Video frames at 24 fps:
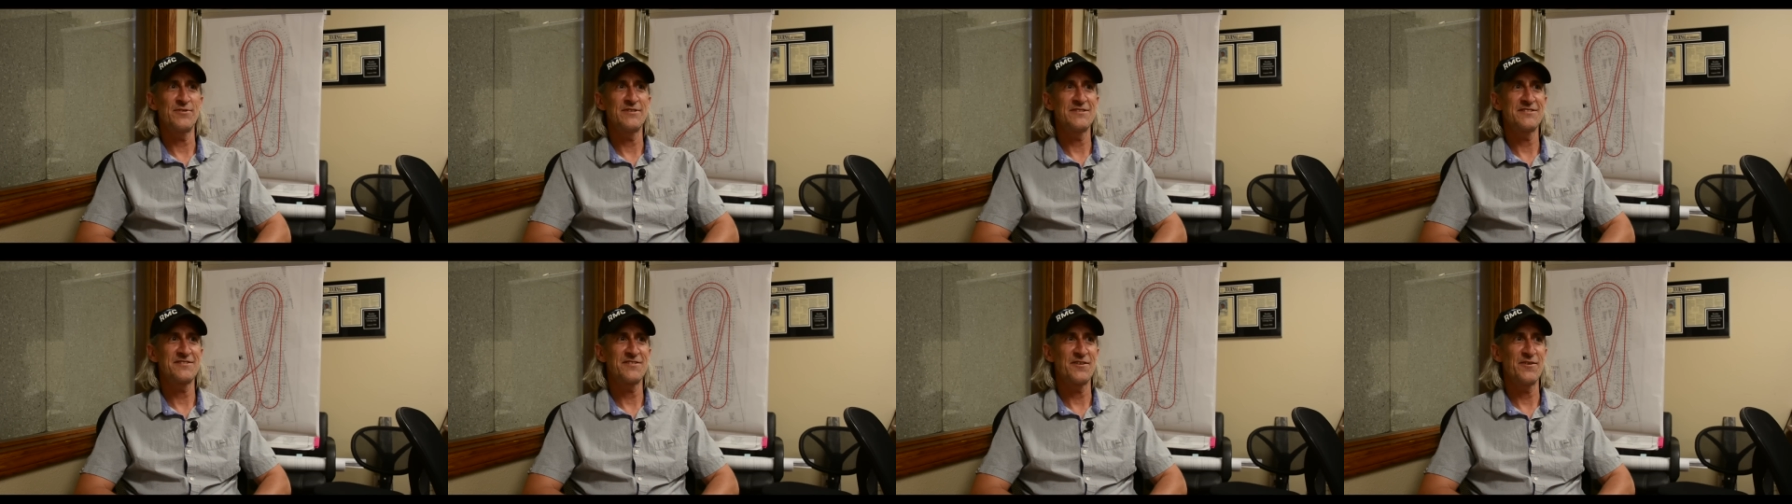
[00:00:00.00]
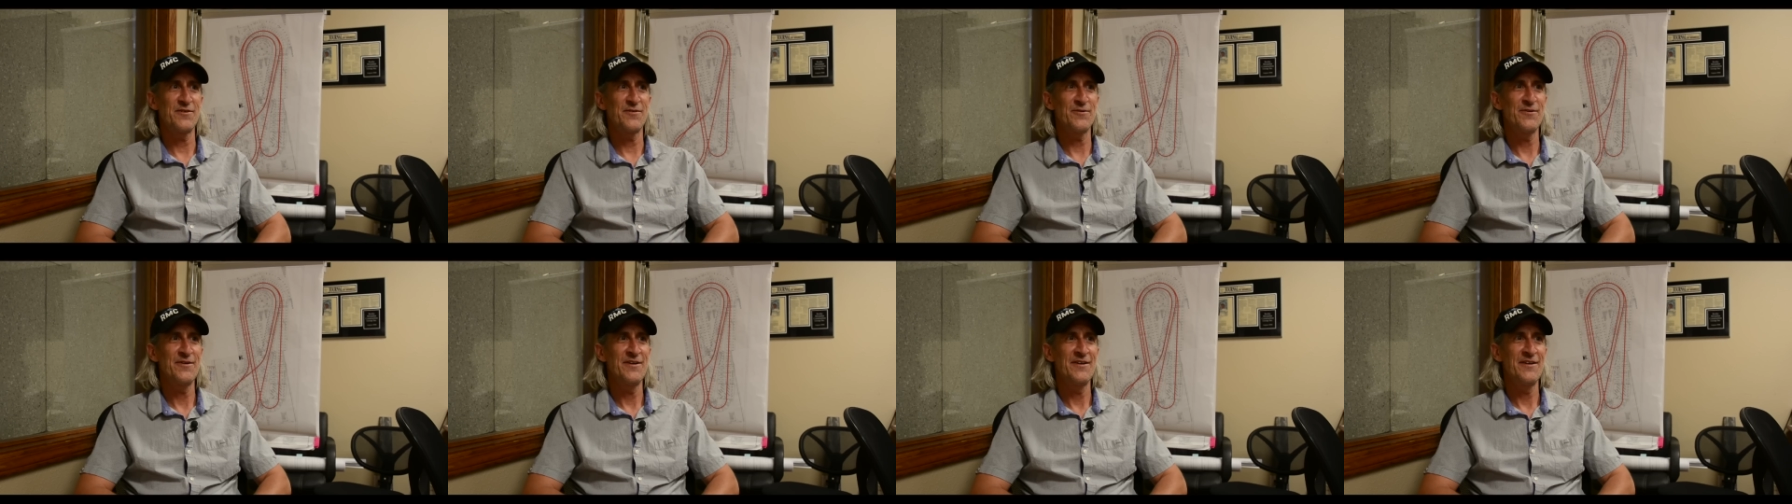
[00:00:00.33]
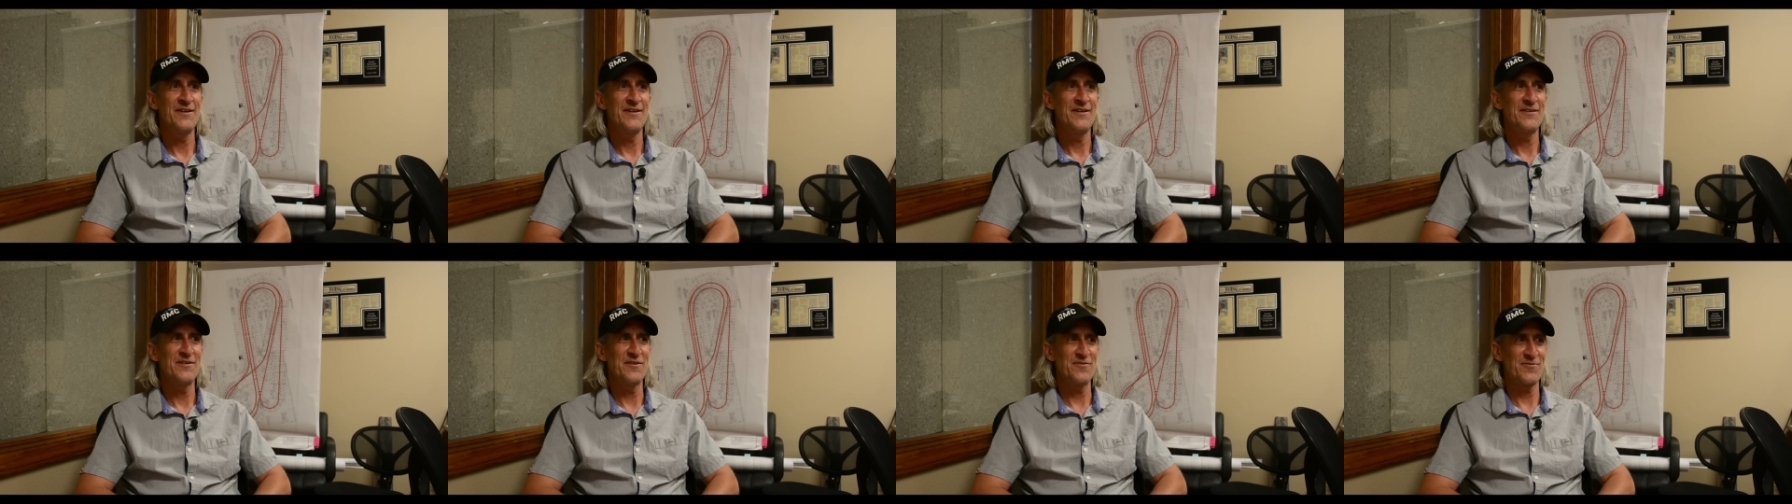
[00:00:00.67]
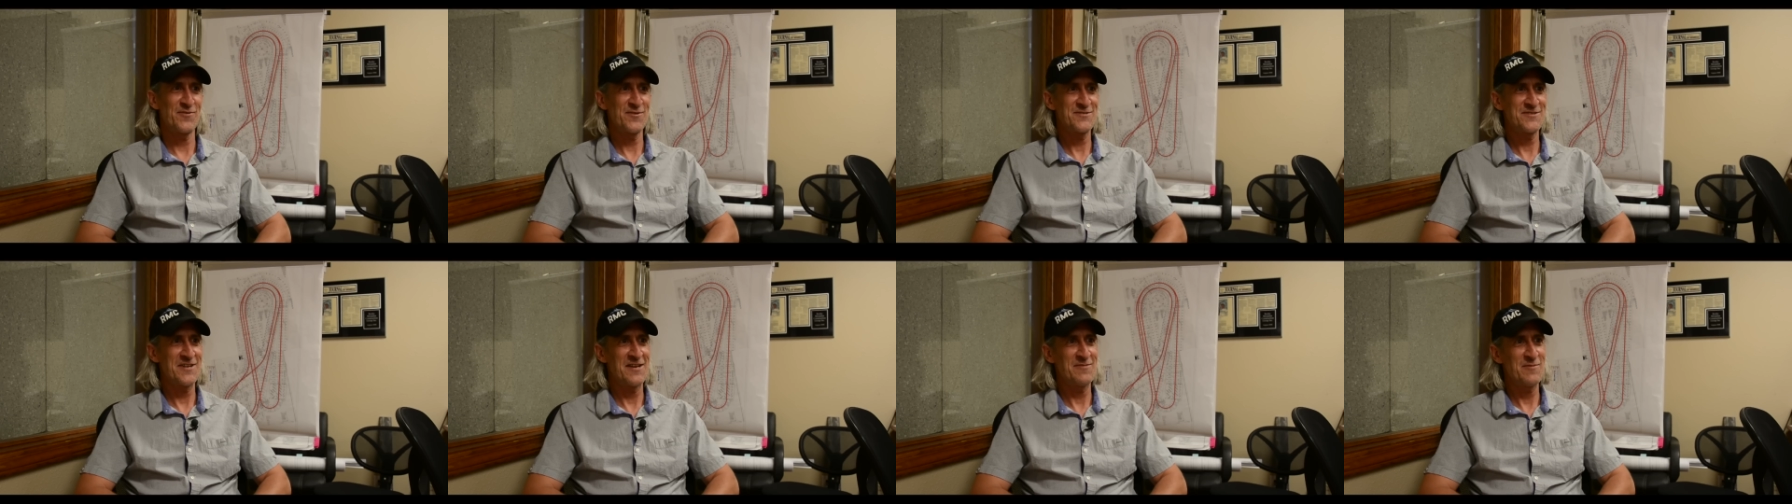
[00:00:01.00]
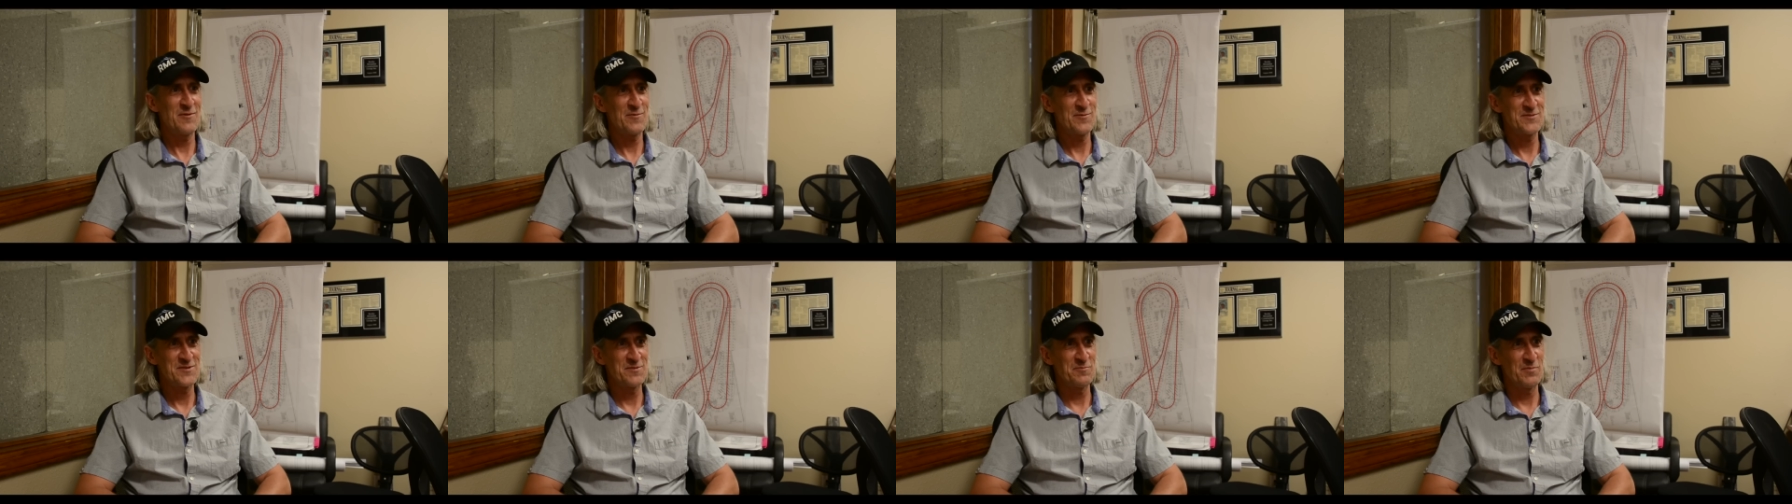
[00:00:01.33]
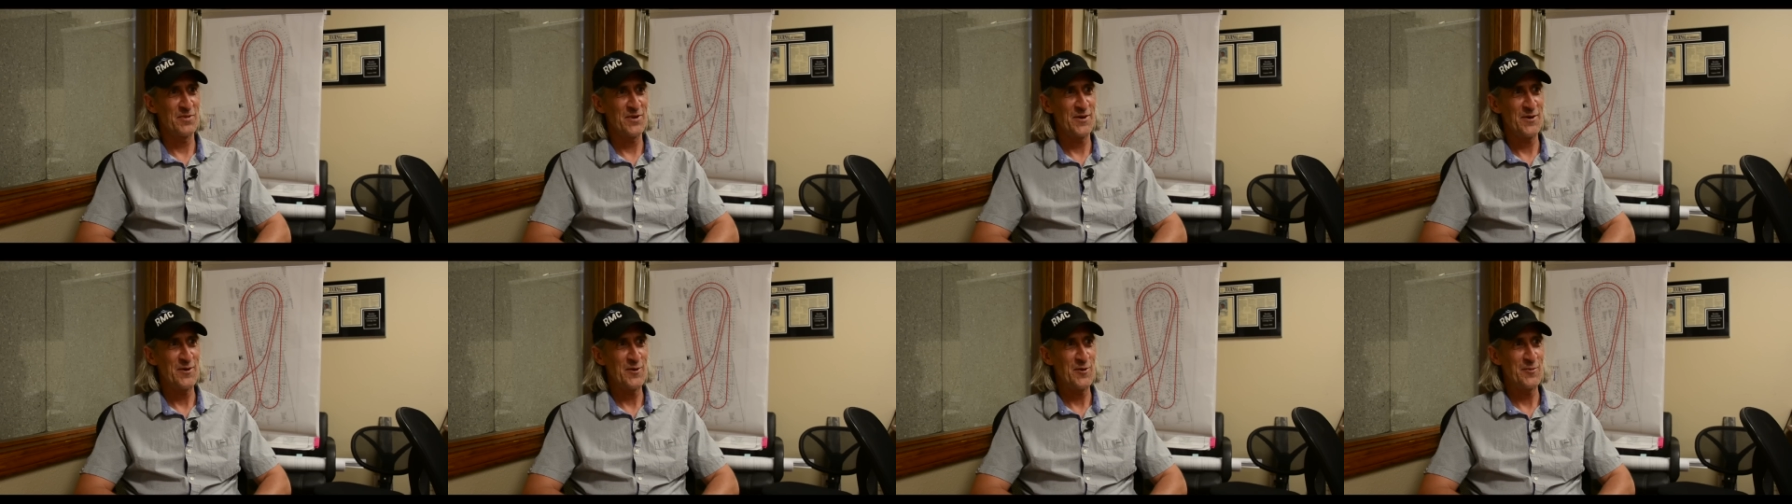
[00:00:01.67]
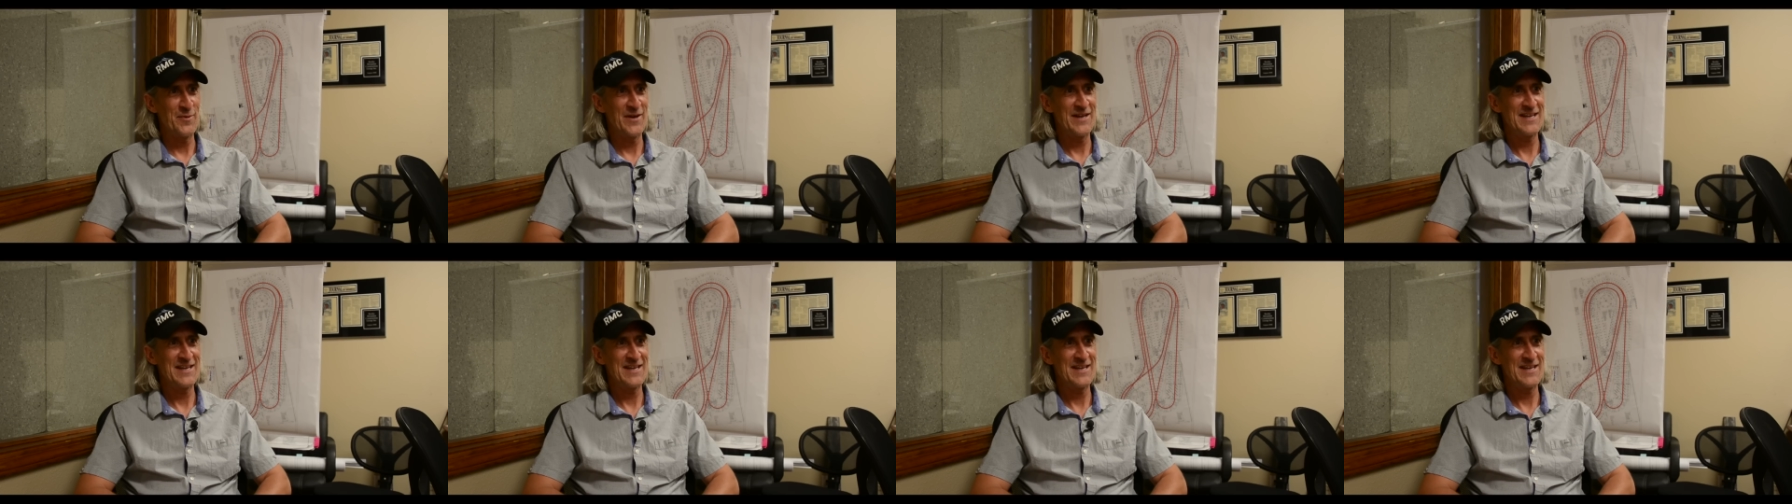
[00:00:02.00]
And so the first time it was a blow,